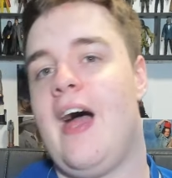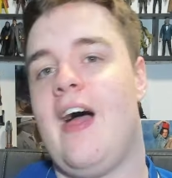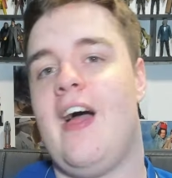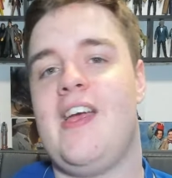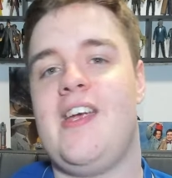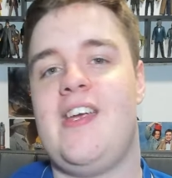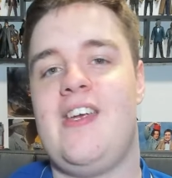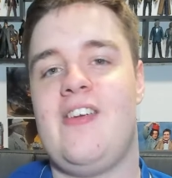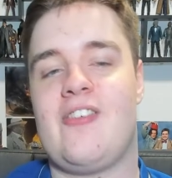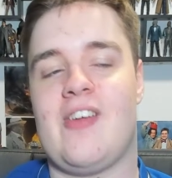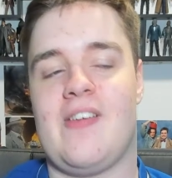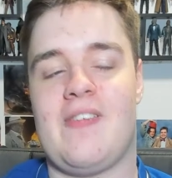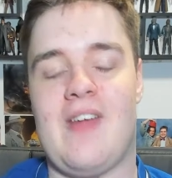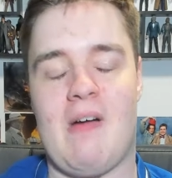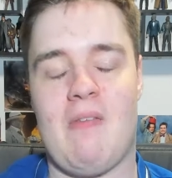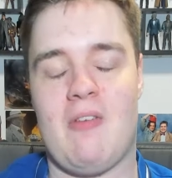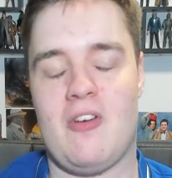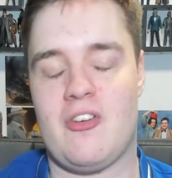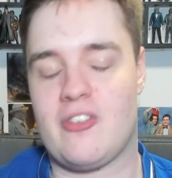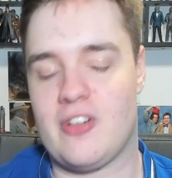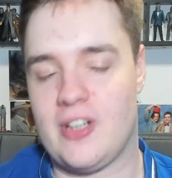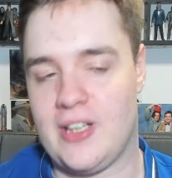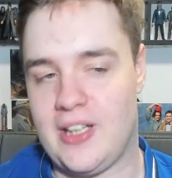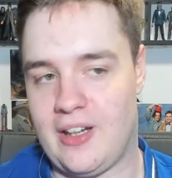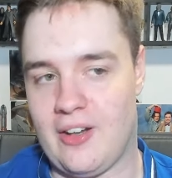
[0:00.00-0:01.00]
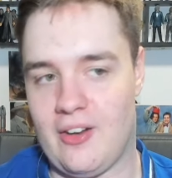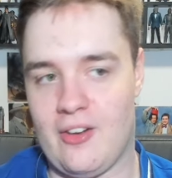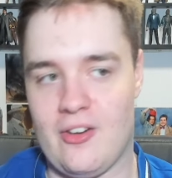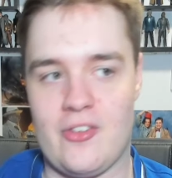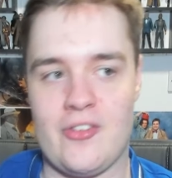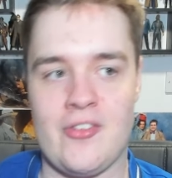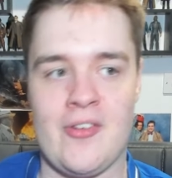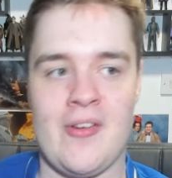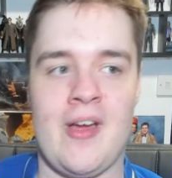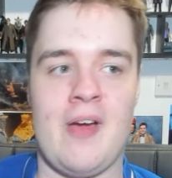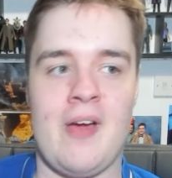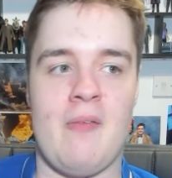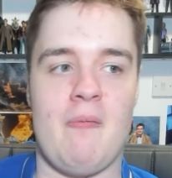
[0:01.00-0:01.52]
He said that one's really good,
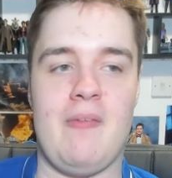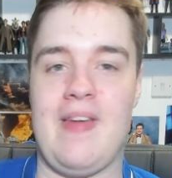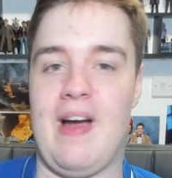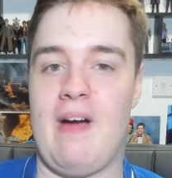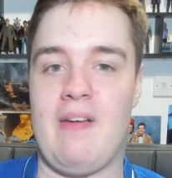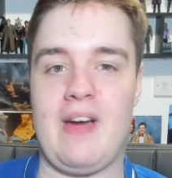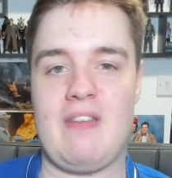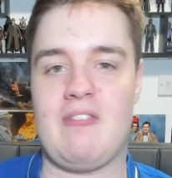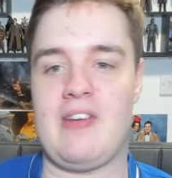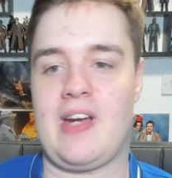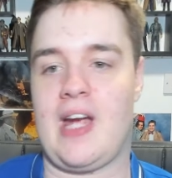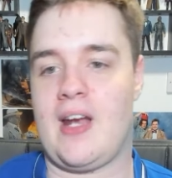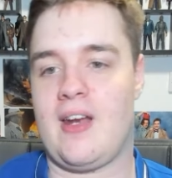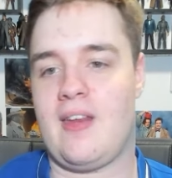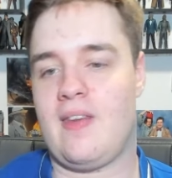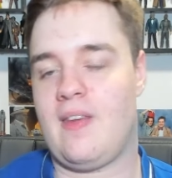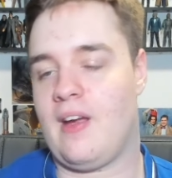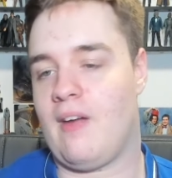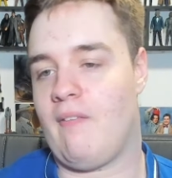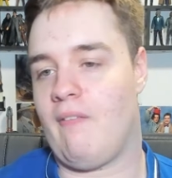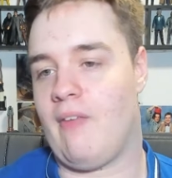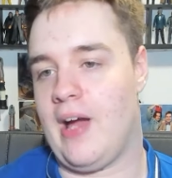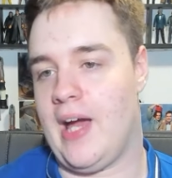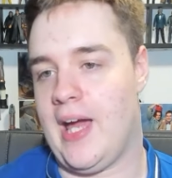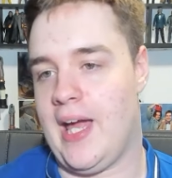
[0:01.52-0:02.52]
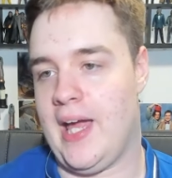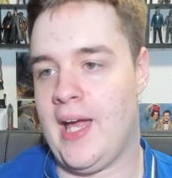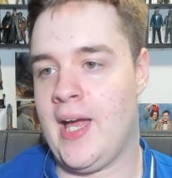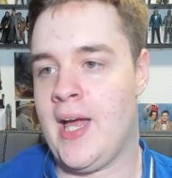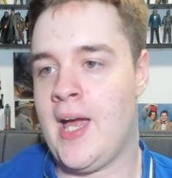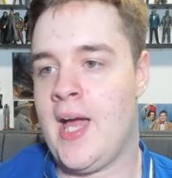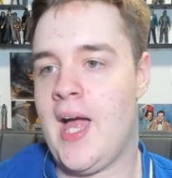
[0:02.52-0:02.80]
without giving anything away.